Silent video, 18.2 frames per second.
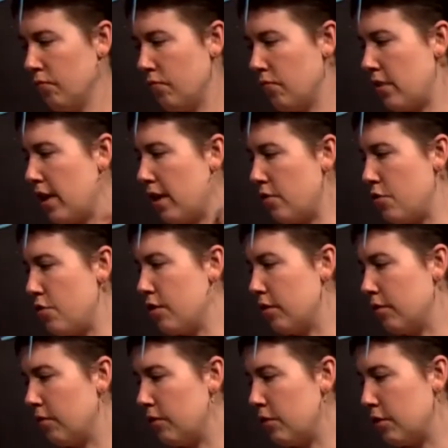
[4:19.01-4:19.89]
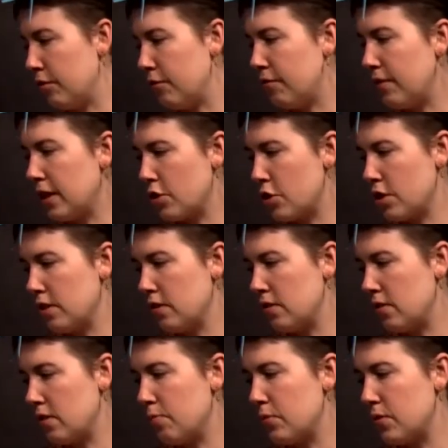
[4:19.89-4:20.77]
then your your
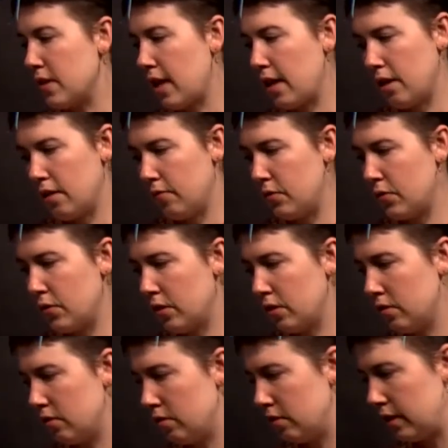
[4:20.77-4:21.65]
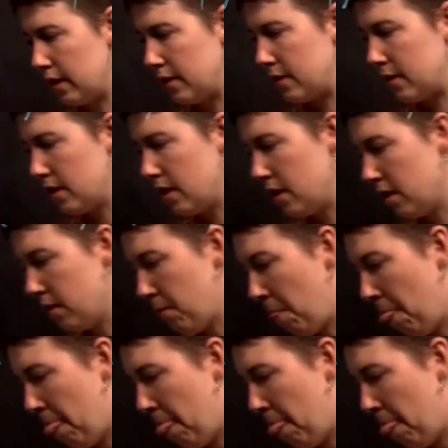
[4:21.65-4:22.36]
functions themselves. Let's see.